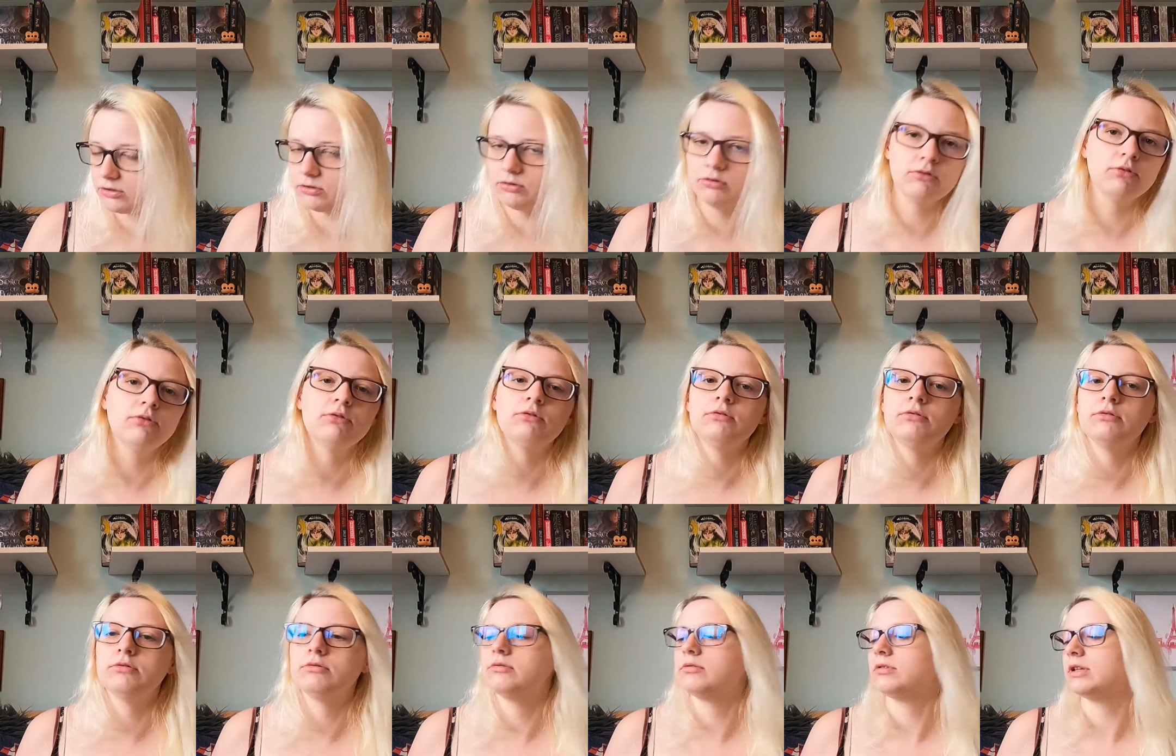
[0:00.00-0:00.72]

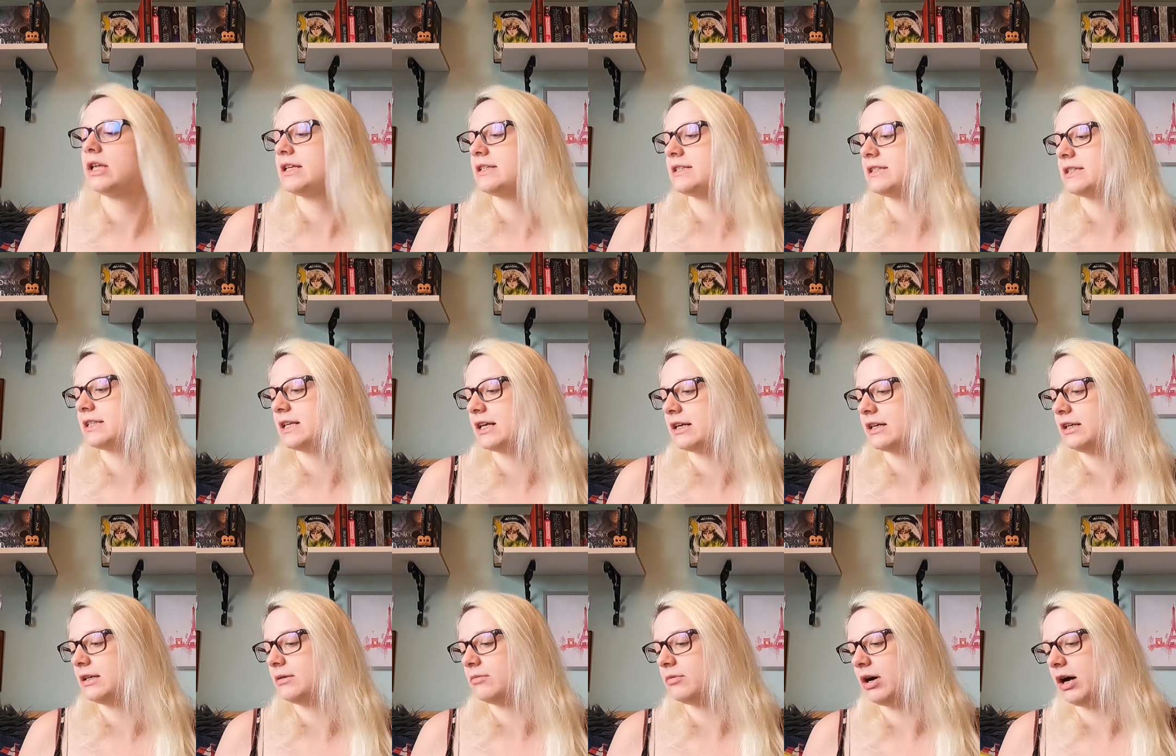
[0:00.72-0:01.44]
Ooh, that's
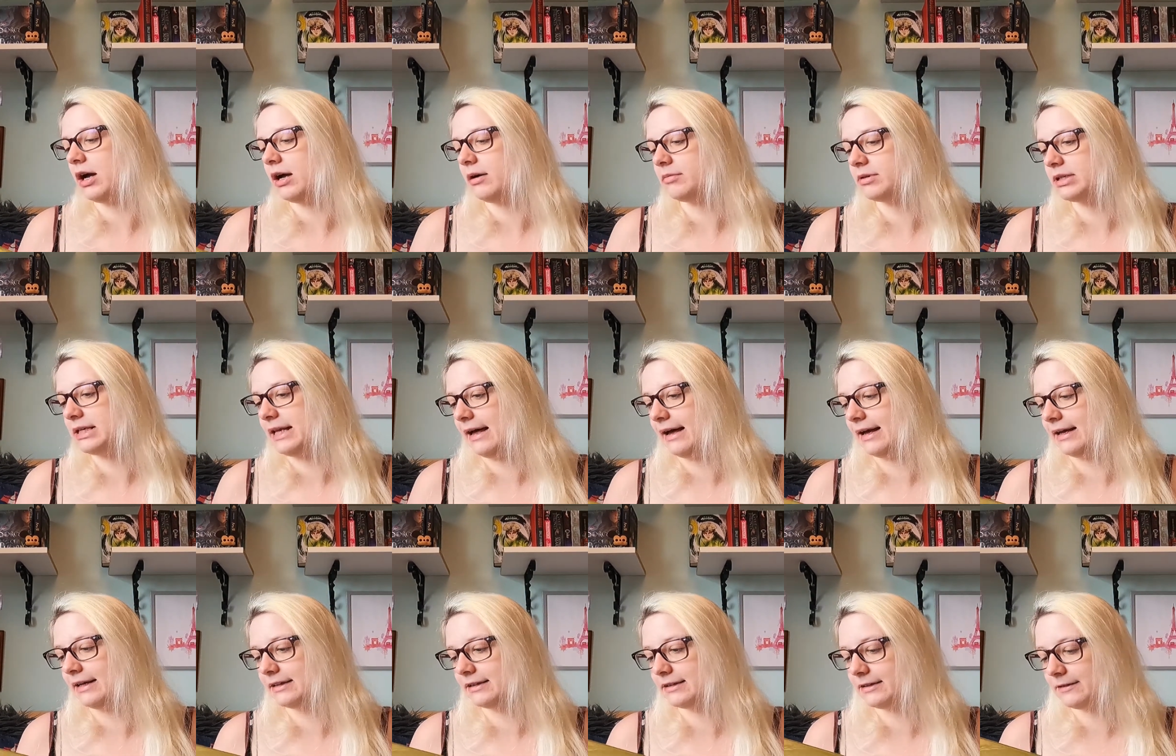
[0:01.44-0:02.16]
exactly what I would
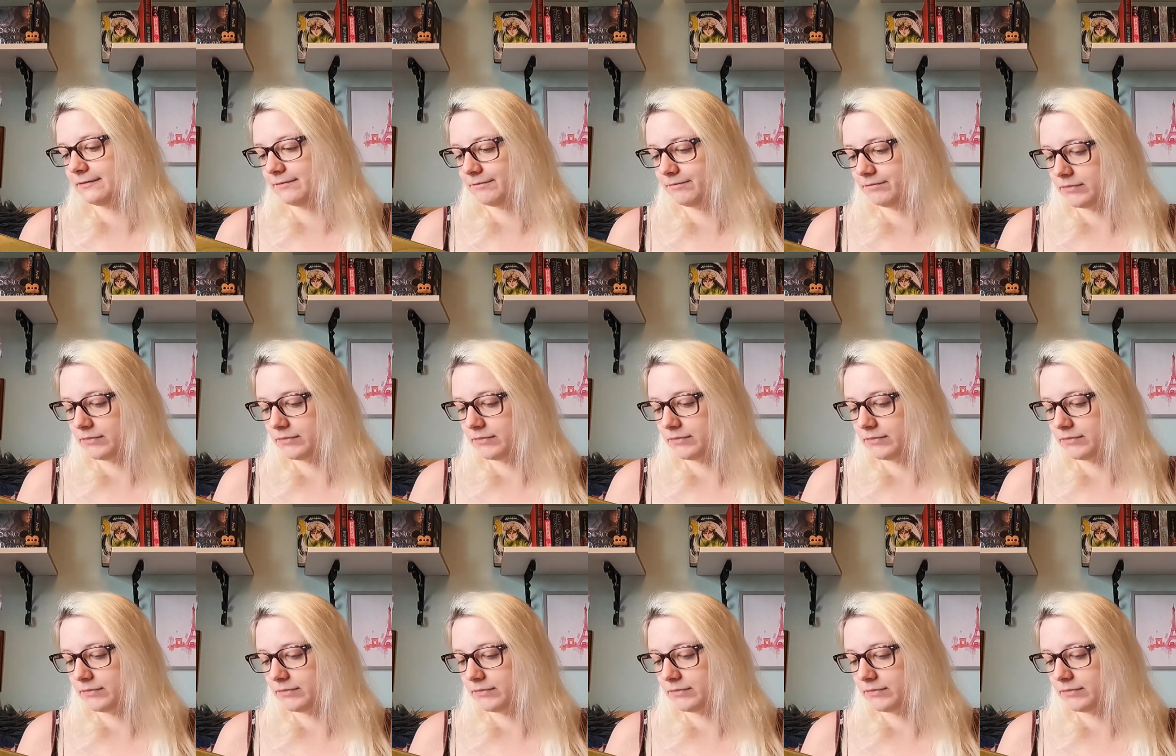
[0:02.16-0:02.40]
like.